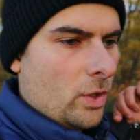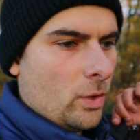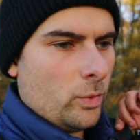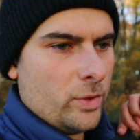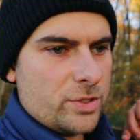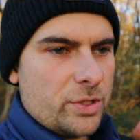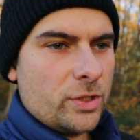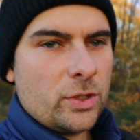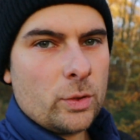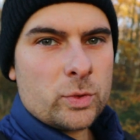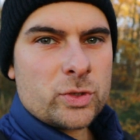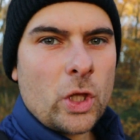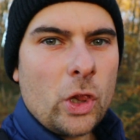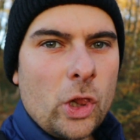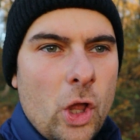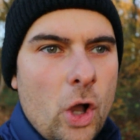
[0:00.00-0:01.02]
was that there
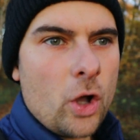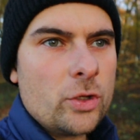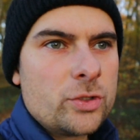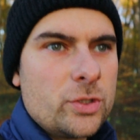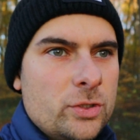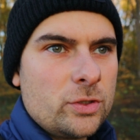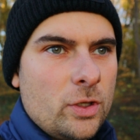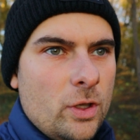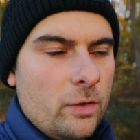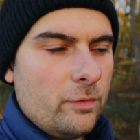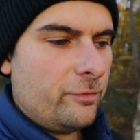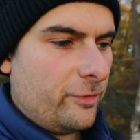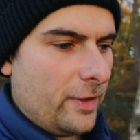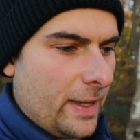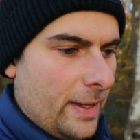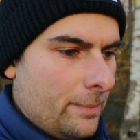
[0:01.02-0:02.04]
was a lot
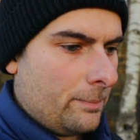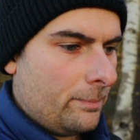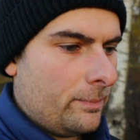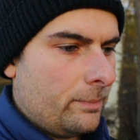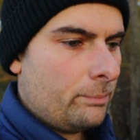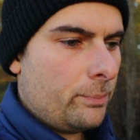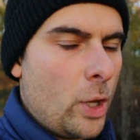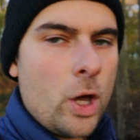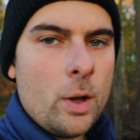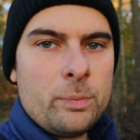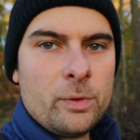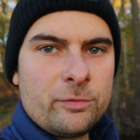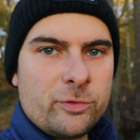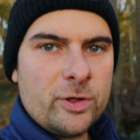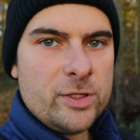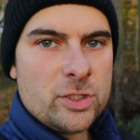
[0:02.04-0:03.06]
of
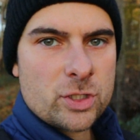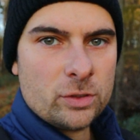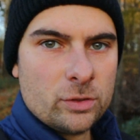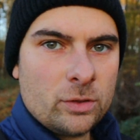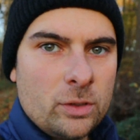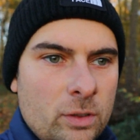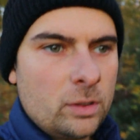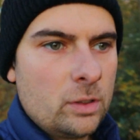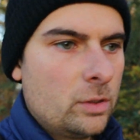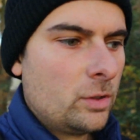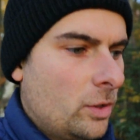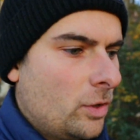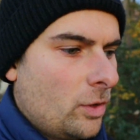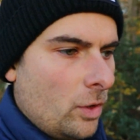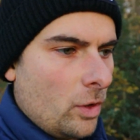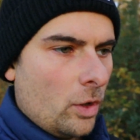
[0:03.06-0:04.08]
purple fringing,
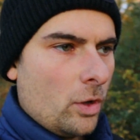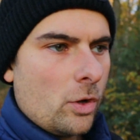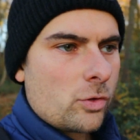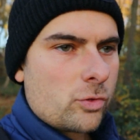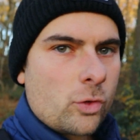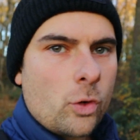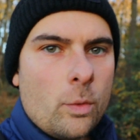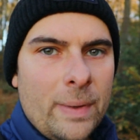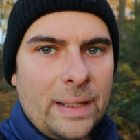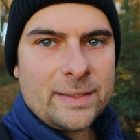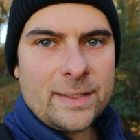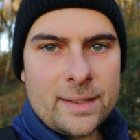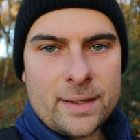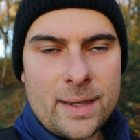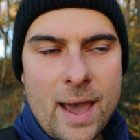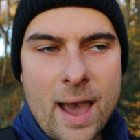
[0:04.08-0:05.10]

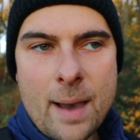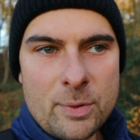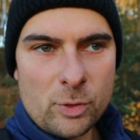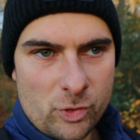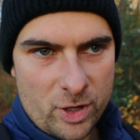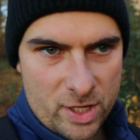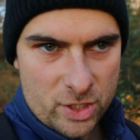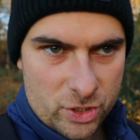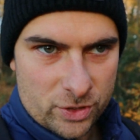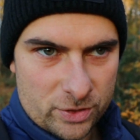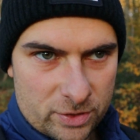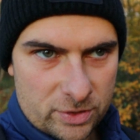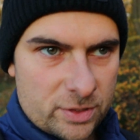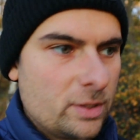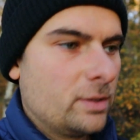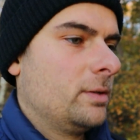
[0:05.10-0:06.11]
chromatic
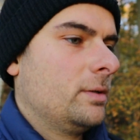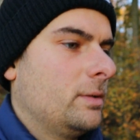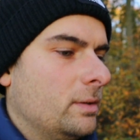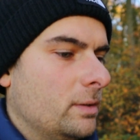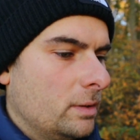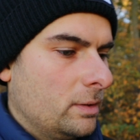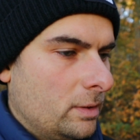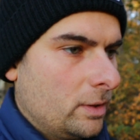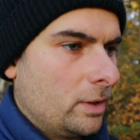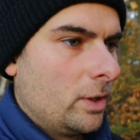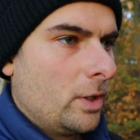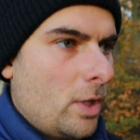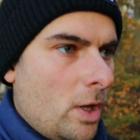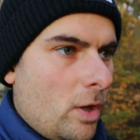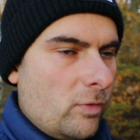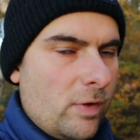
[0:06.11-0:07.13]
aberrations
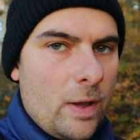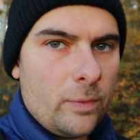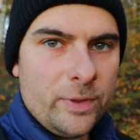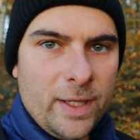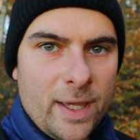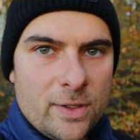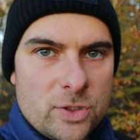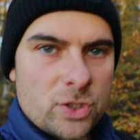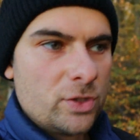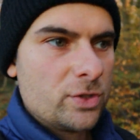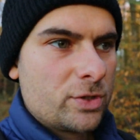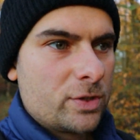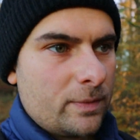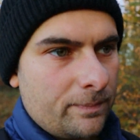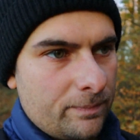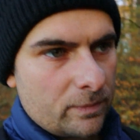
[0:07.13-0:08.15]
around the
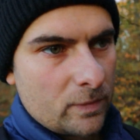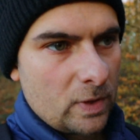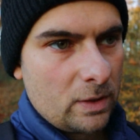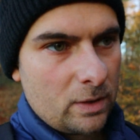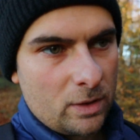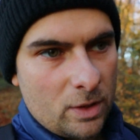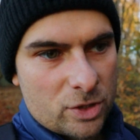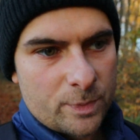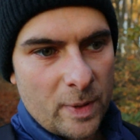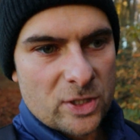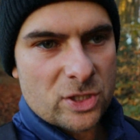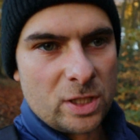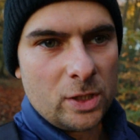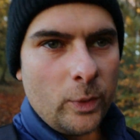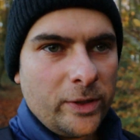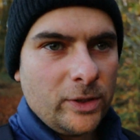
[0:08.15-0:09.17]
edges,
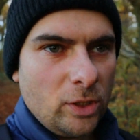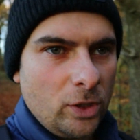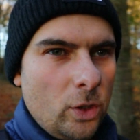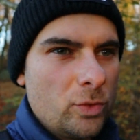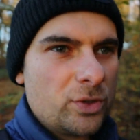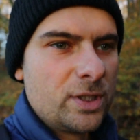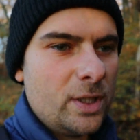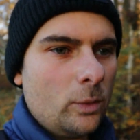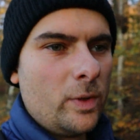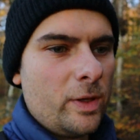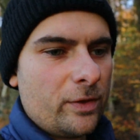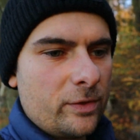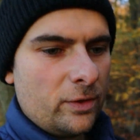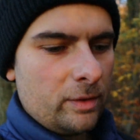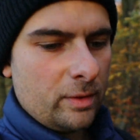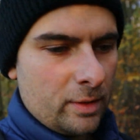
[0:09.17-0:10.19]
especially when you're using it
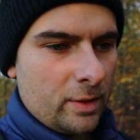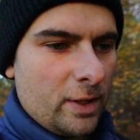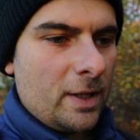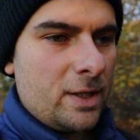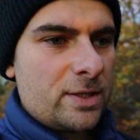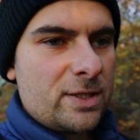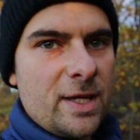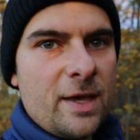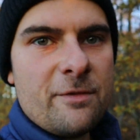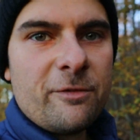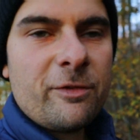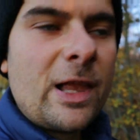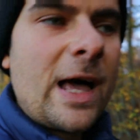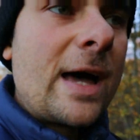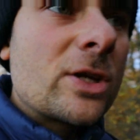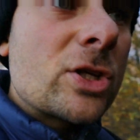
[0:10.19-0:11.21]
with, say,
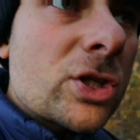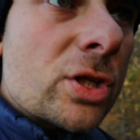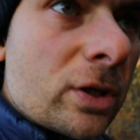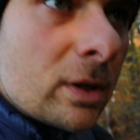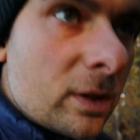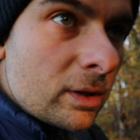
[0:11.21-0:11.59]
flash,